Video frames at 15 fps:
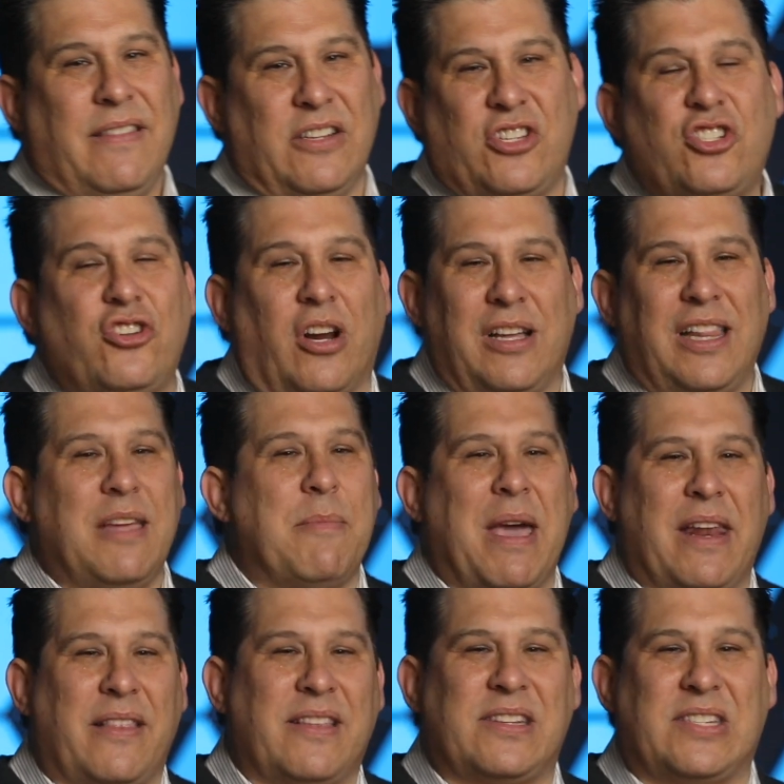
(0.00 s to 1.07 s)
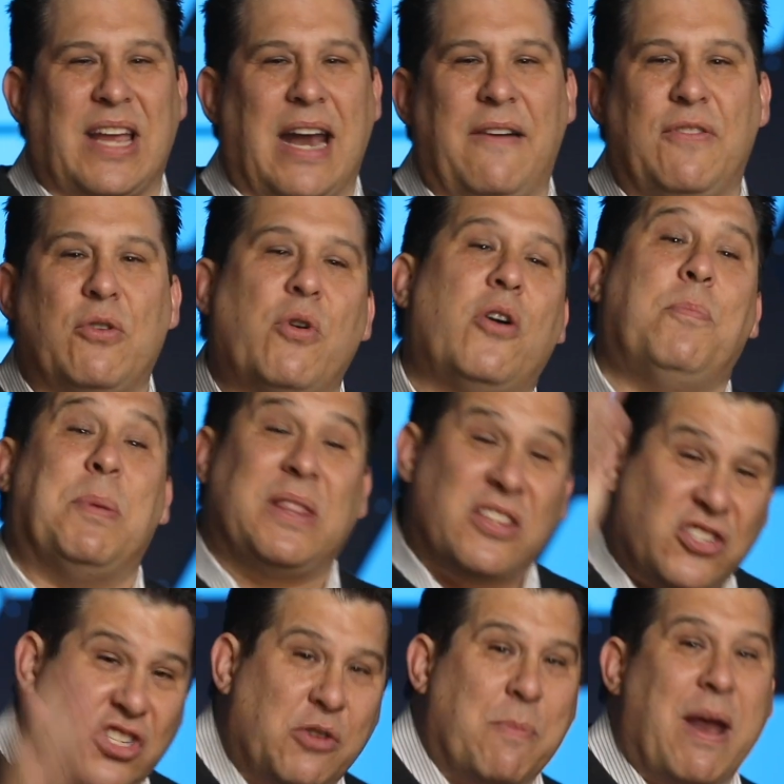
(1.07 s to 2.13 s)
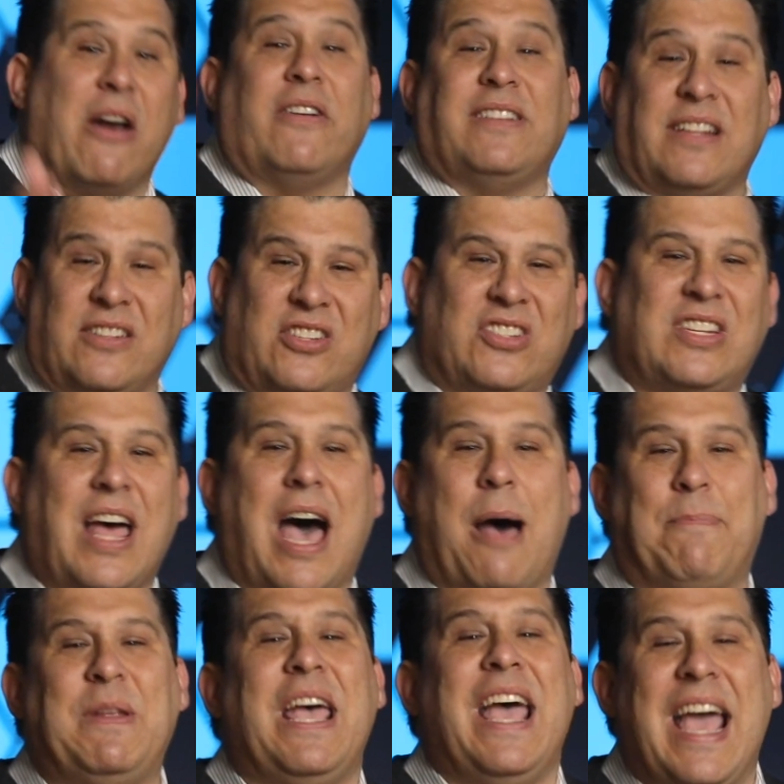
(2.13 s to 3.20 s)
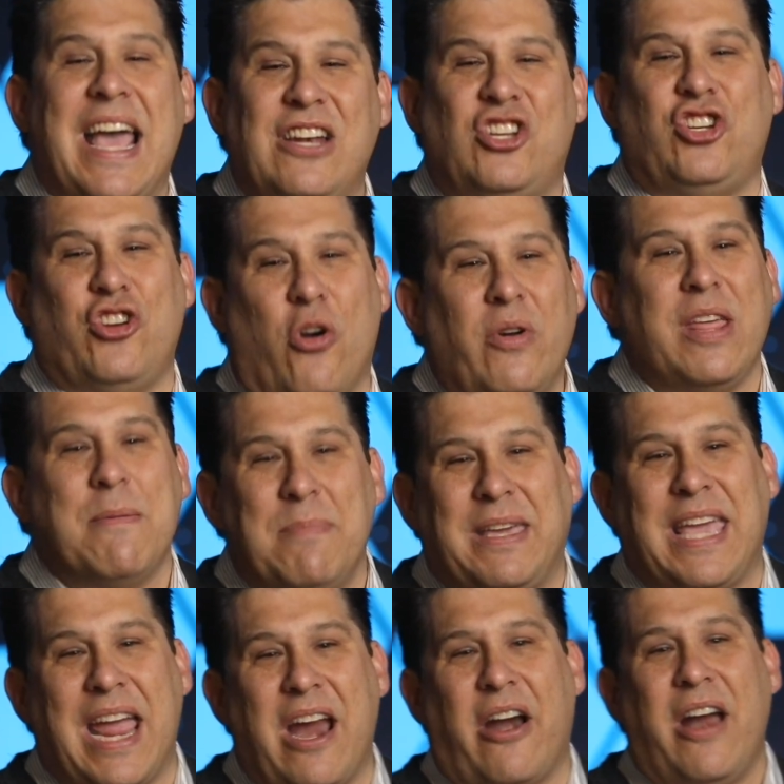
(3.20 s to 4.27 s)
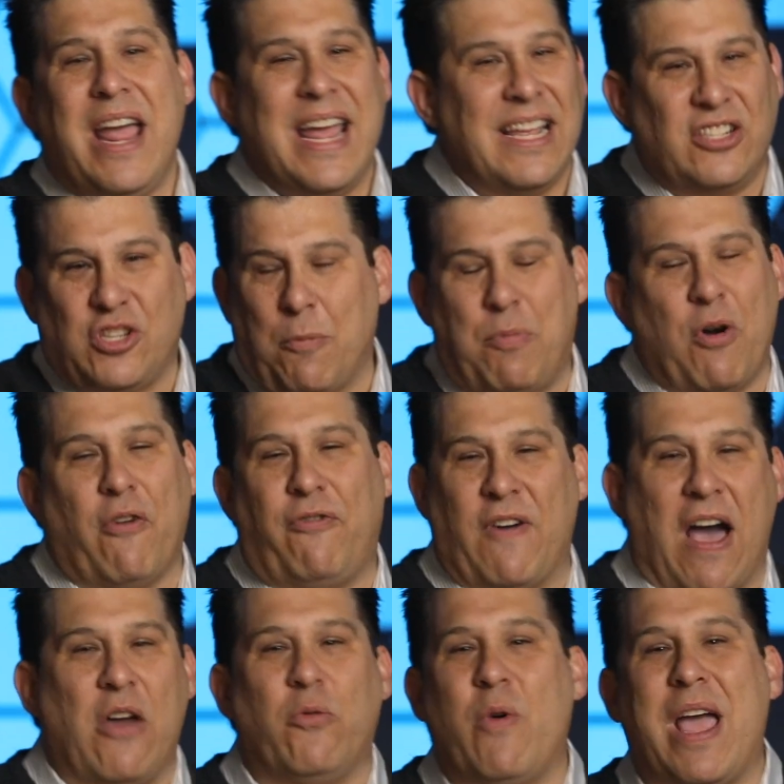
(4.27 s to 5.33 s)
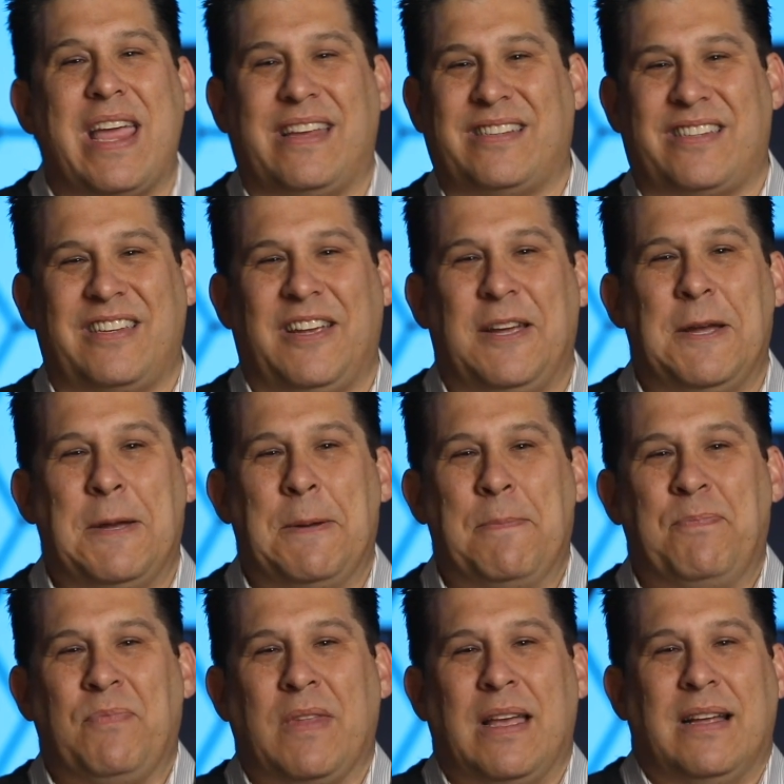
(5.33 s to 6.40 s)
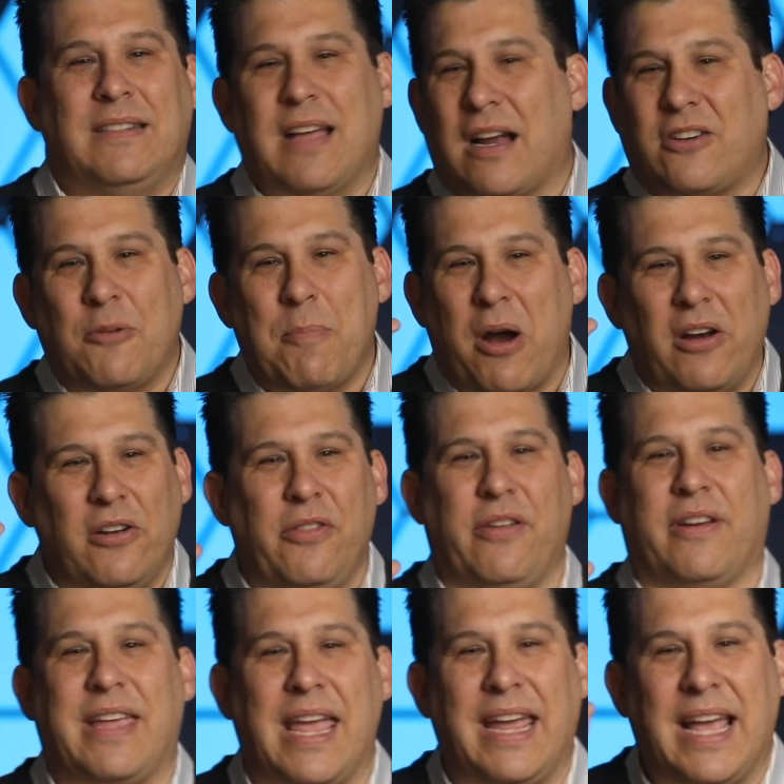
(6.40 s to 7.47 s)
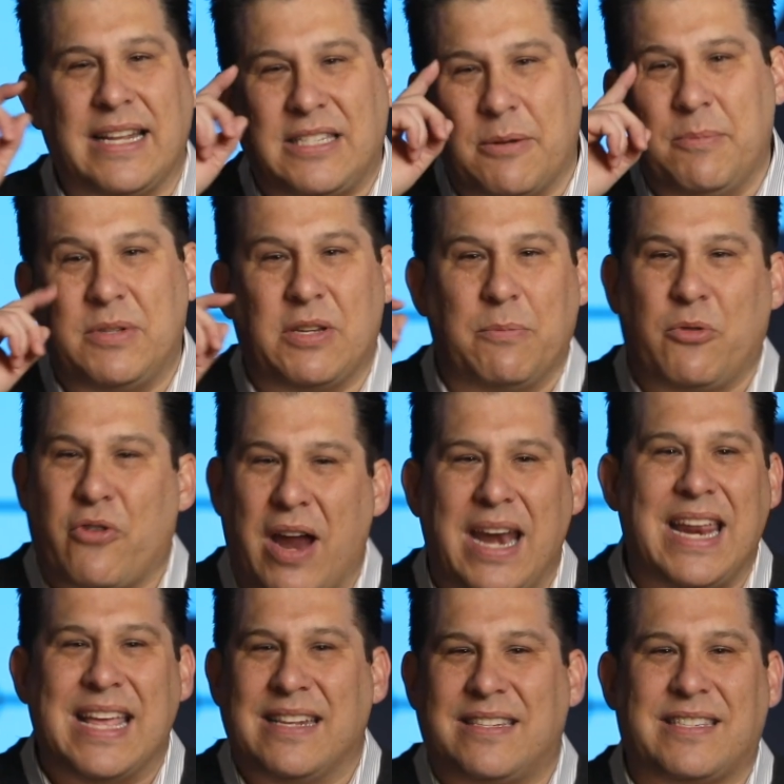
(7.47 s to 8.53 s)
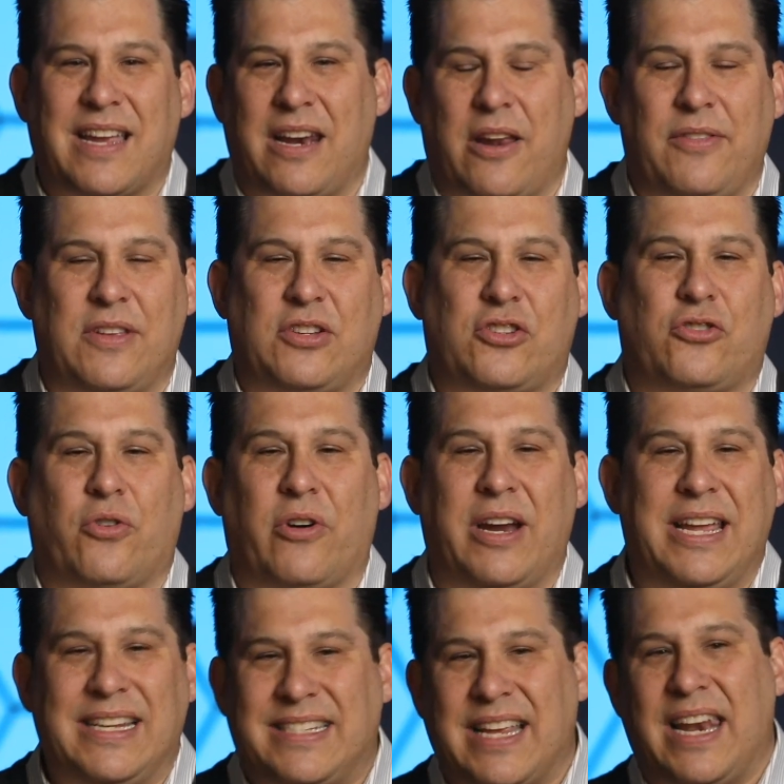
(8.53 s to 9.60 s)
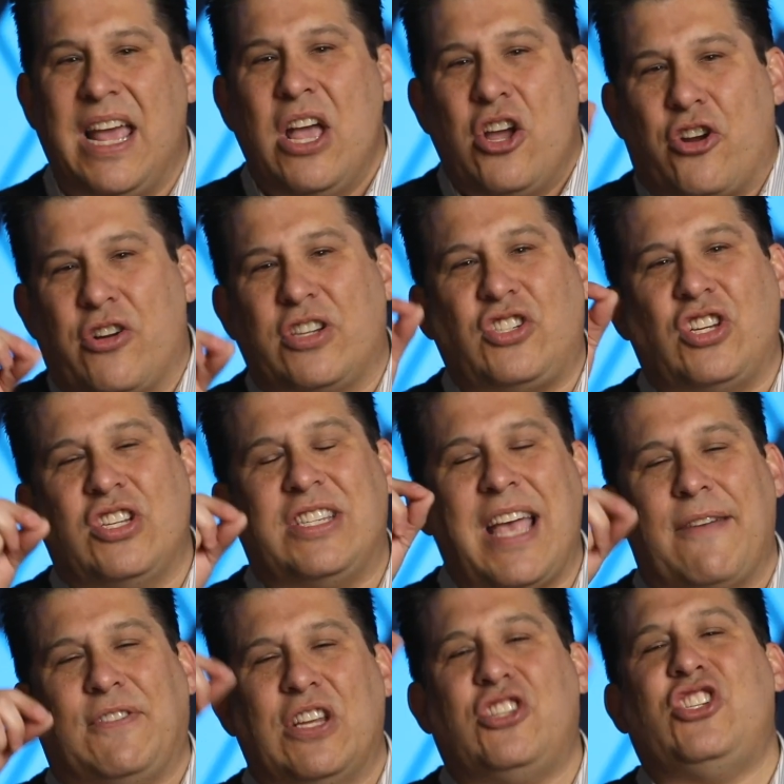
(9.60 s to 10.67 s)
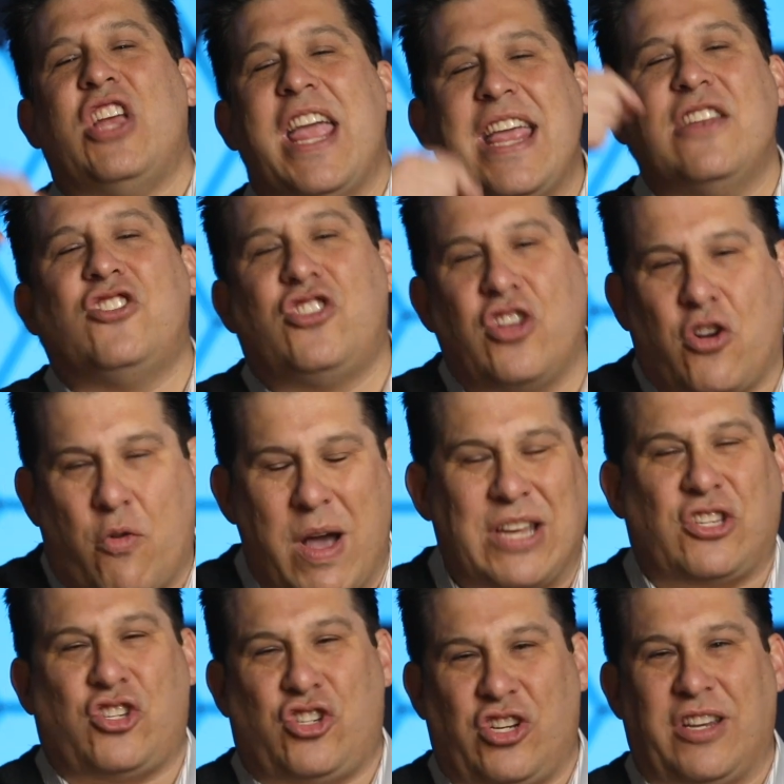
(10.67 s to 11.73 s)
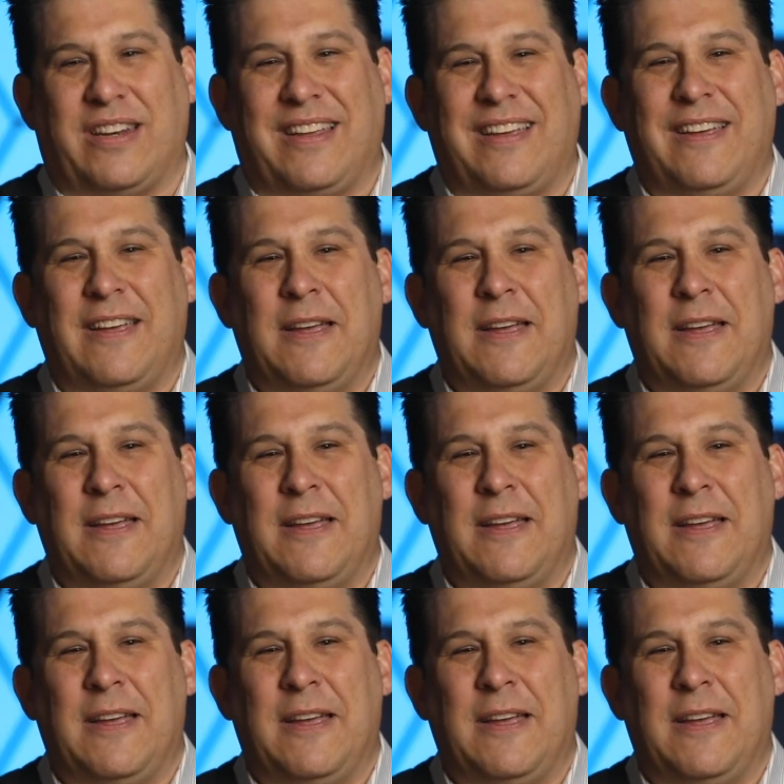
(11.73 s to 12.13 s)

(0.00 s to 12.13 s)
this struggling man on the side of the road, but the Samaritan stopped and showed him care in some profound ways. Dr. Martin Luther King had some, some great insight on this story. He said Christians have to change the question.